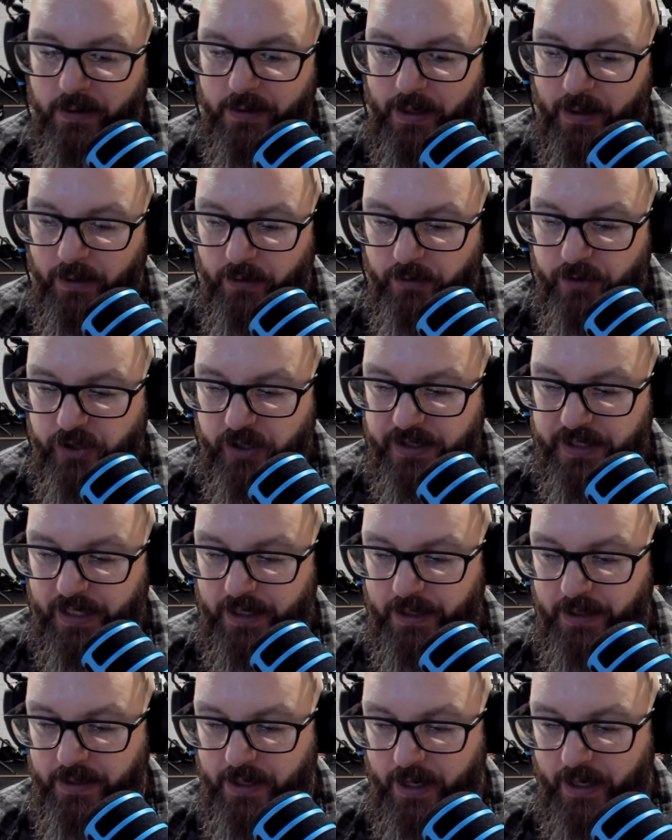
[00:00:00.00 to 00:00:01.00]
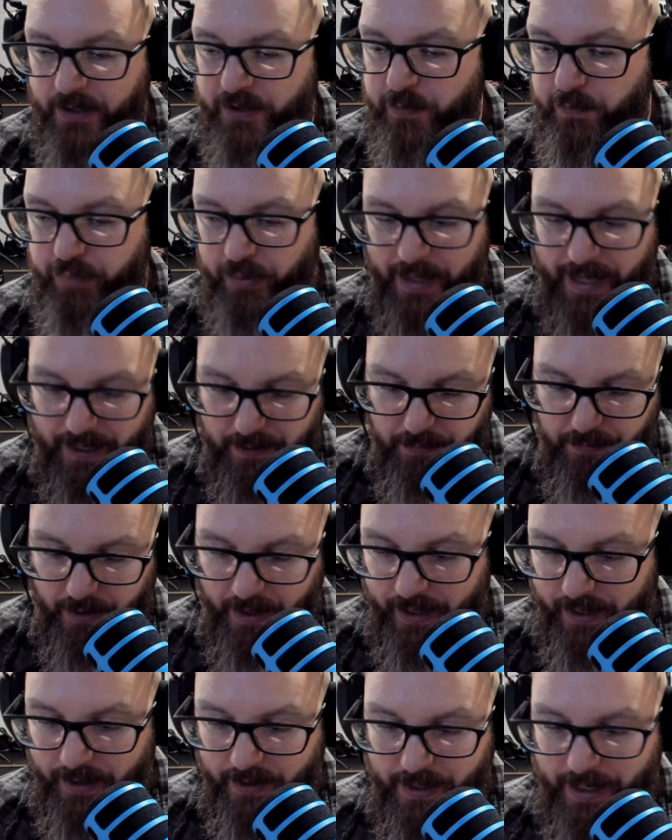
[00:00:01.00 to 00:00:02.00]
Now, she's got a nice plaid
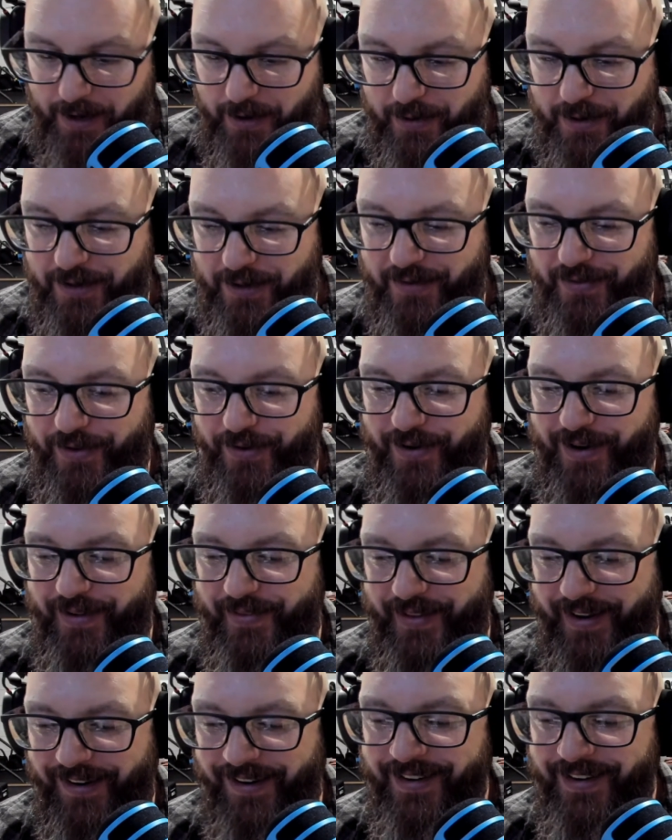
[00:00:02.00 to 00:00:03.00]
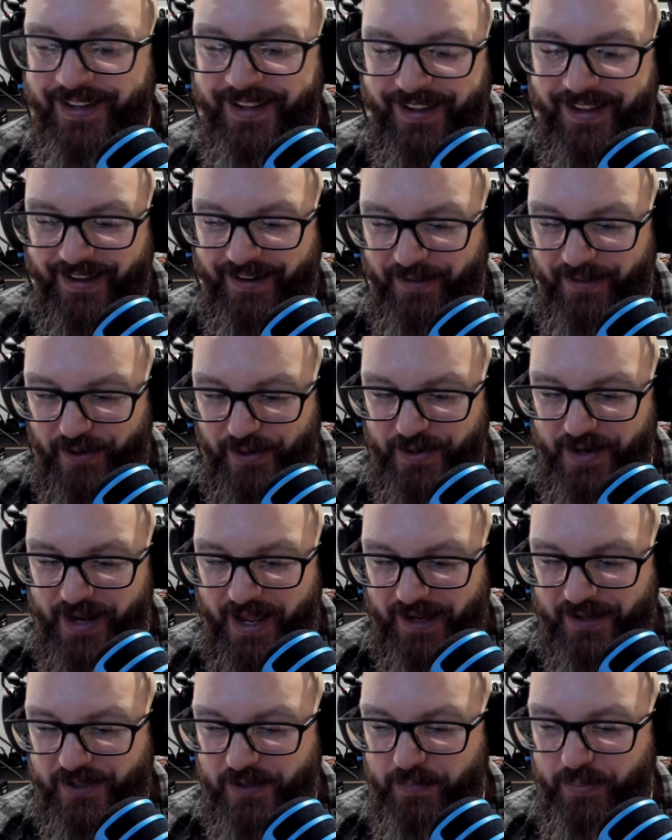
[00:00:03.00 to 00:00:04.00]
blanket down on the ground there, got a little
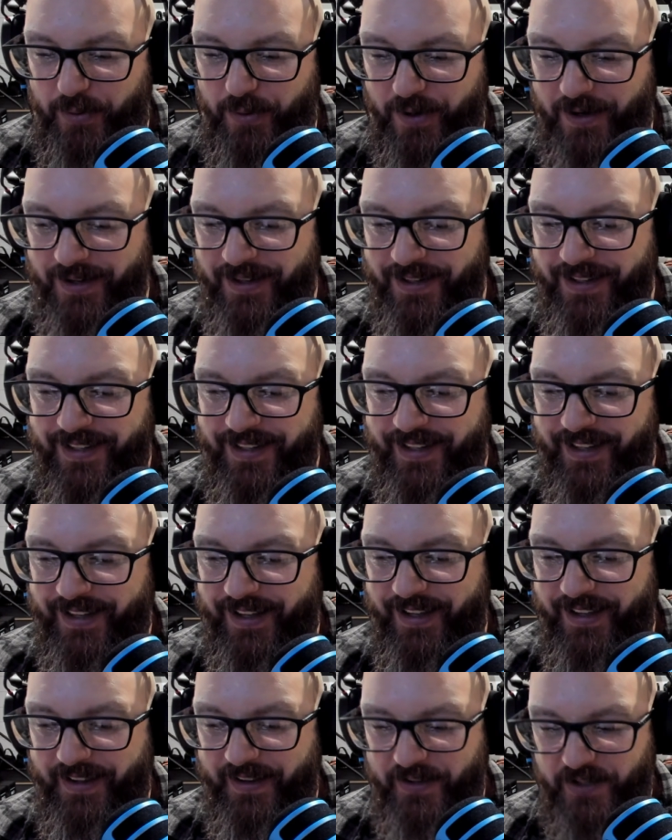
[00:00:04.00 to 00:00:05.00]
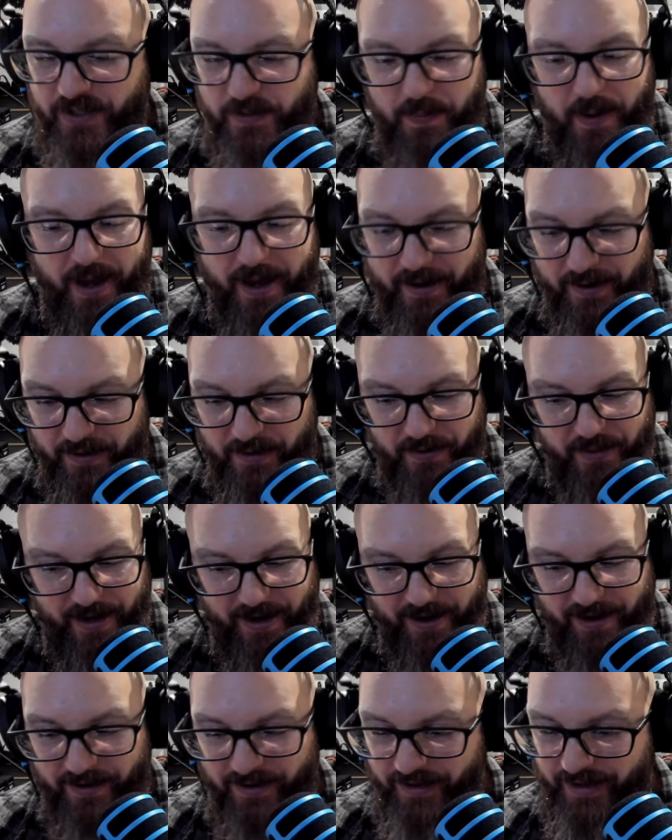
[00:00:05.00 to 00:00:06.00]
neck support. Okay, spotter
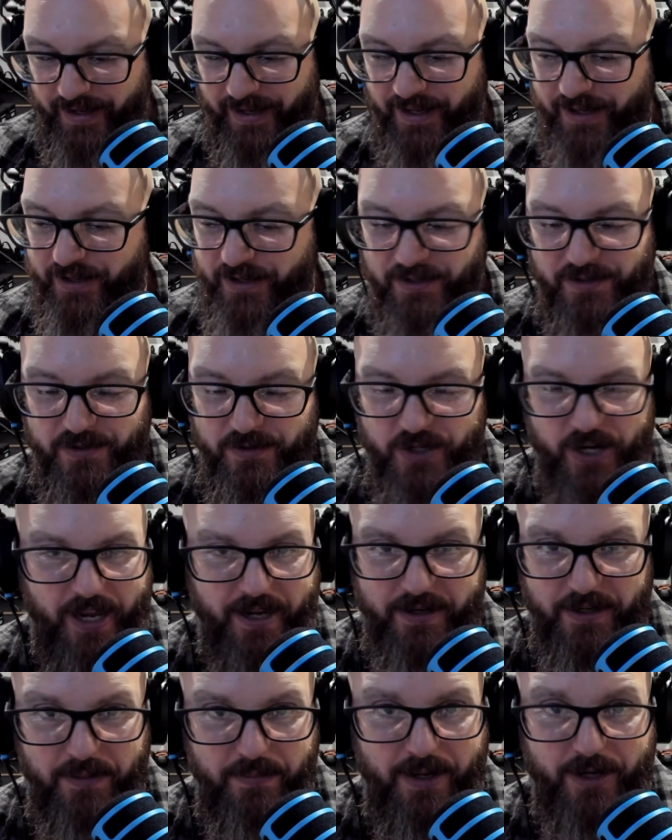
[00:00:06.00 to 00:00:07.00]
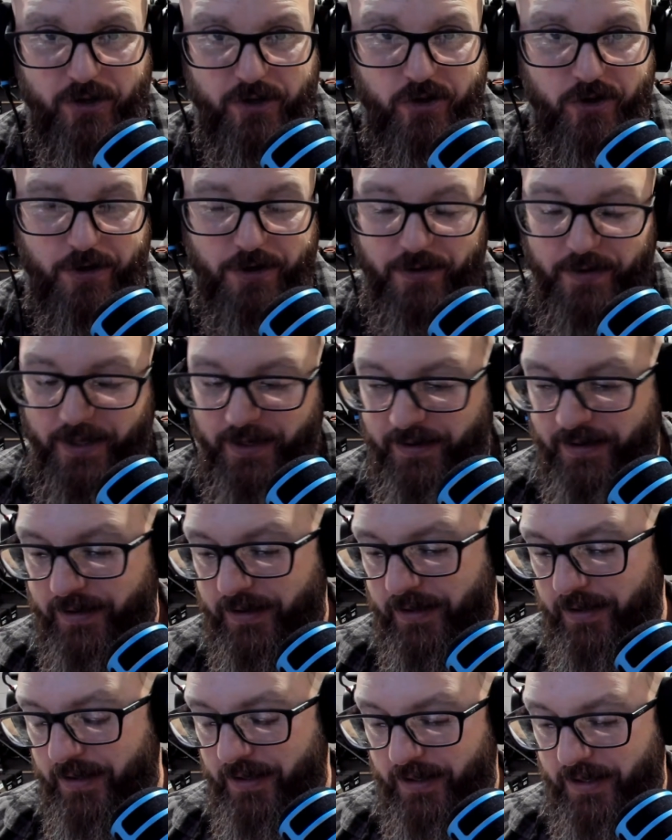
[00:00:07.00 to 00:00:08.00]
there. Again, just checking to make sure that
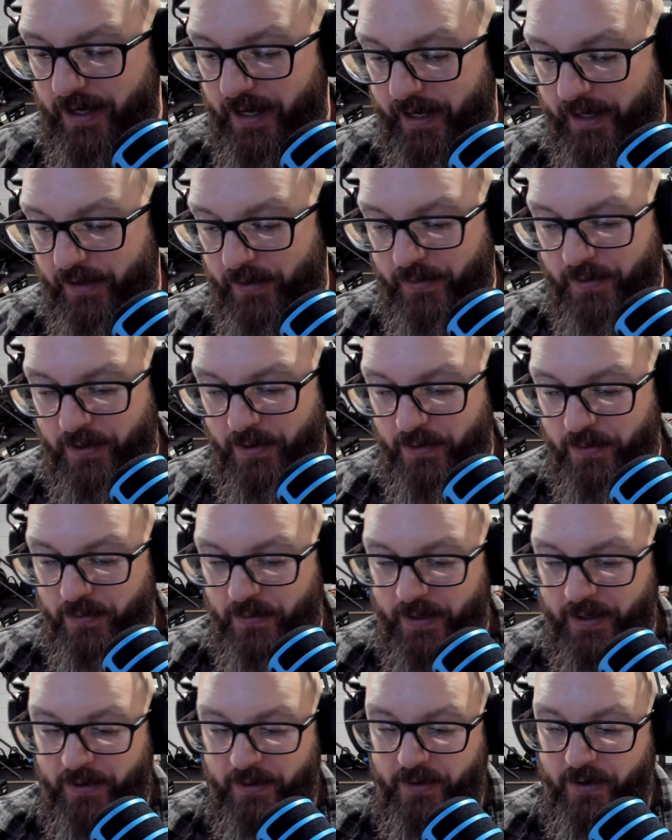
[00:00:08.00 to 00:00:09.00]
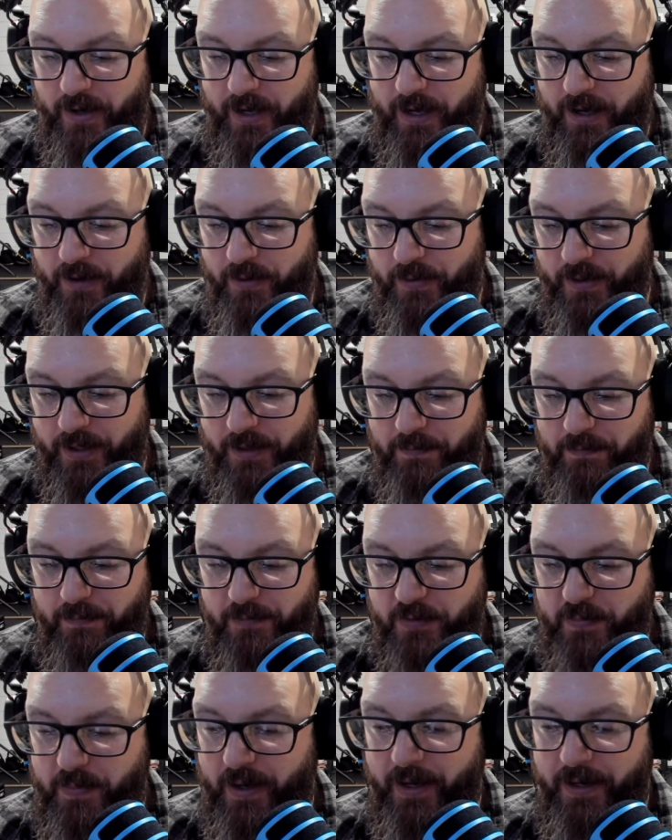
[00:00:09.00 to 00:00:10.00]
I don't know how to
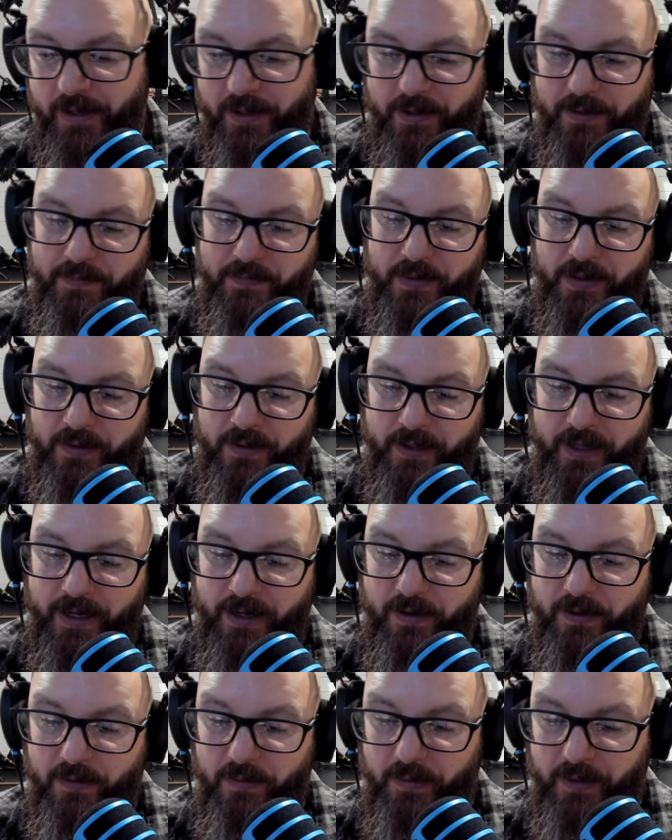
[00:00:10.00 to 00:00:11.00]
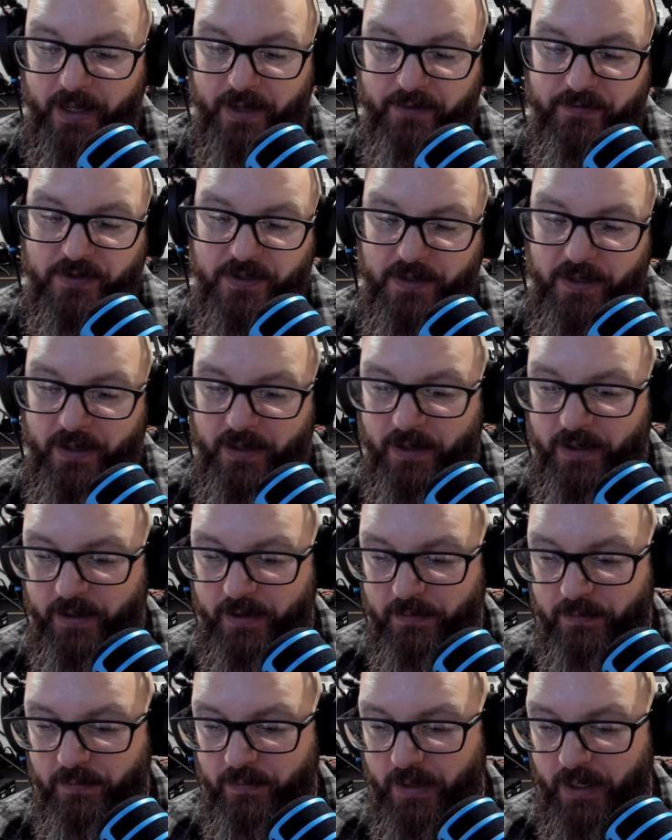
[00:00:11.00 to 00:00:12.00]
spot a leg lift
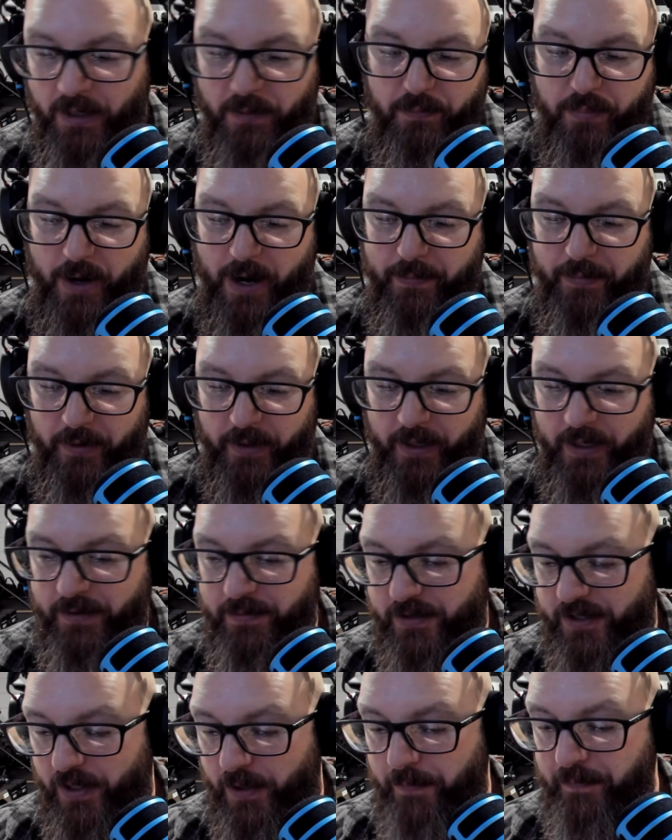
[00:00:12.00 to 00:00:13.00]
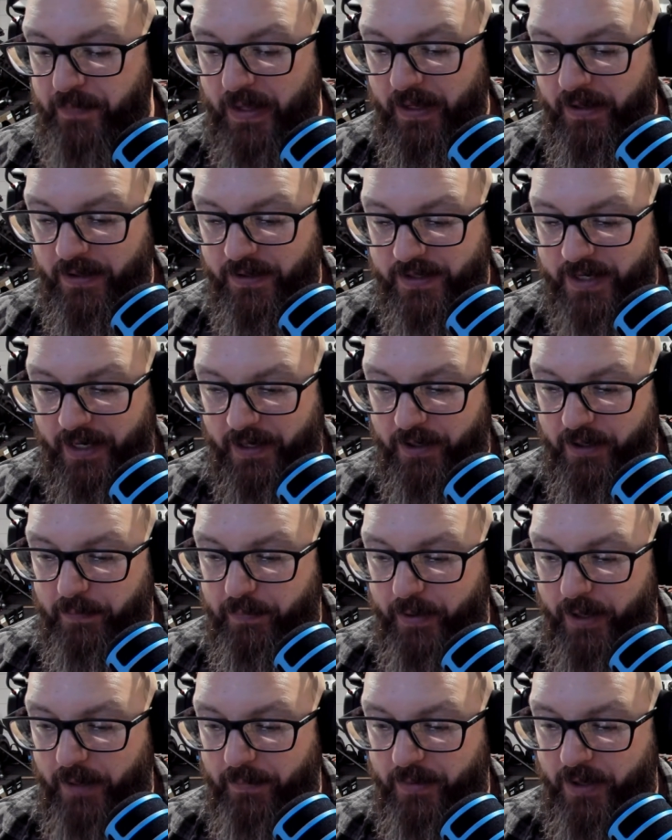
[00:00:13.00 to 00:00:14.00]
improperly. So it's got a
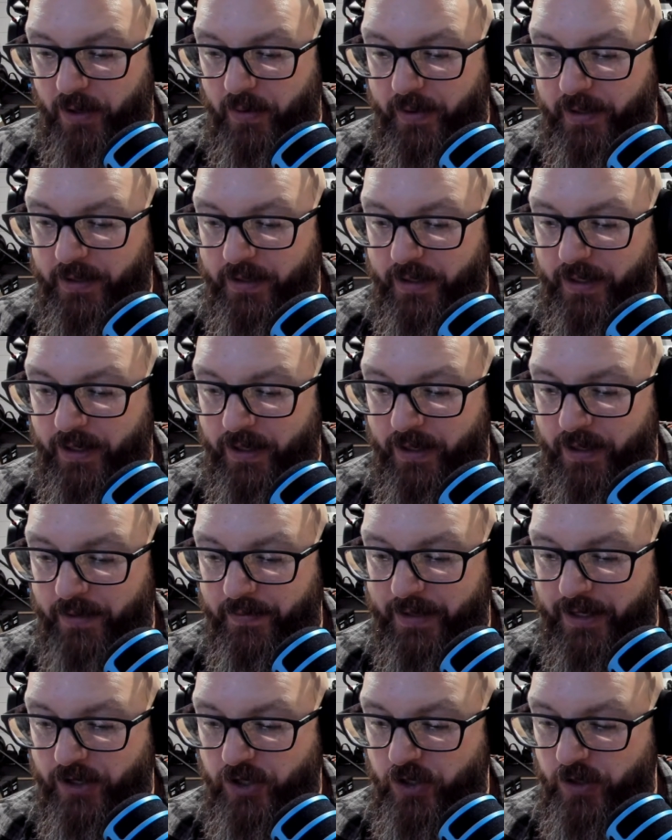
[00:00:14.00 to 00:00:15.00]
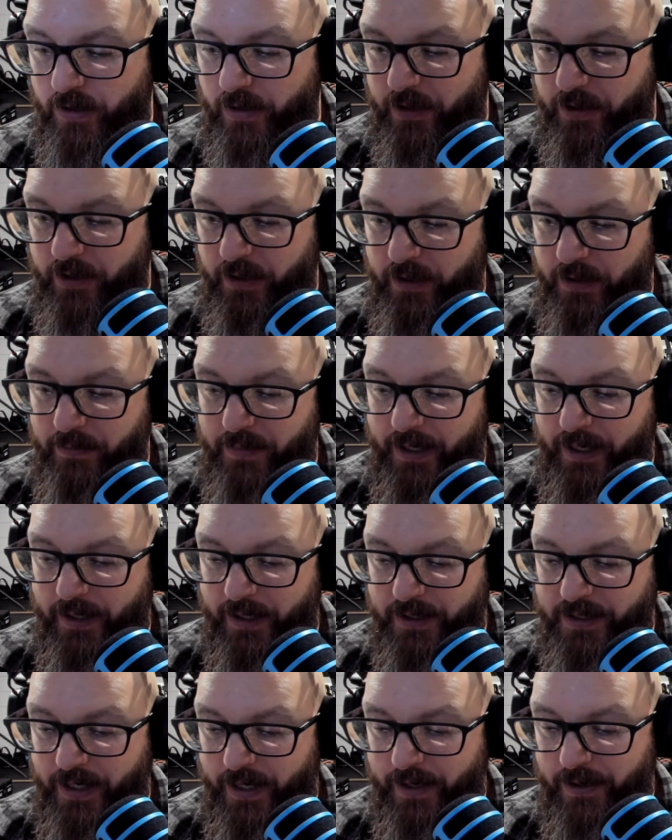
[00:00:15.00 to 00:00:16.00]
good pump going. That shirt couldn't be
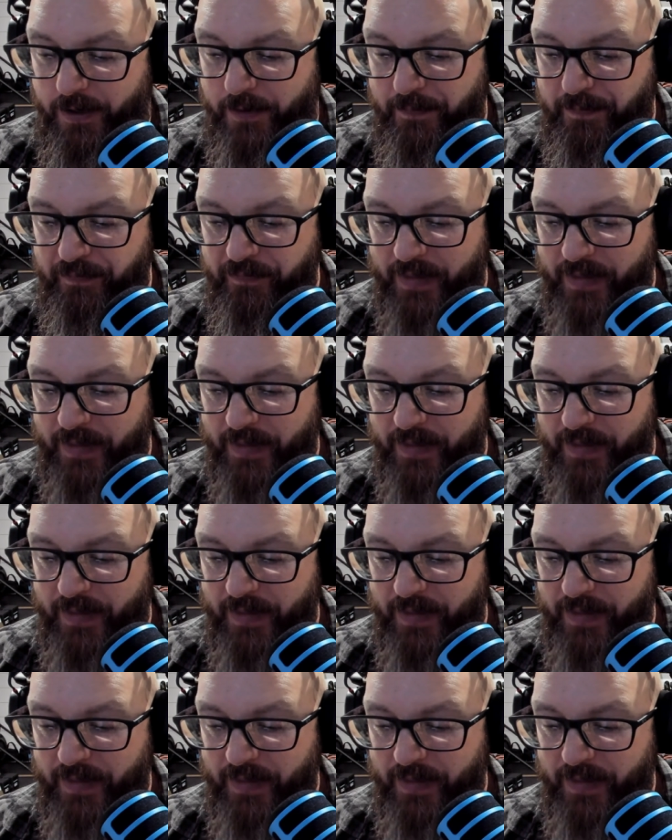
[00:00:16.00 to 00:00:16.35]
any tighter.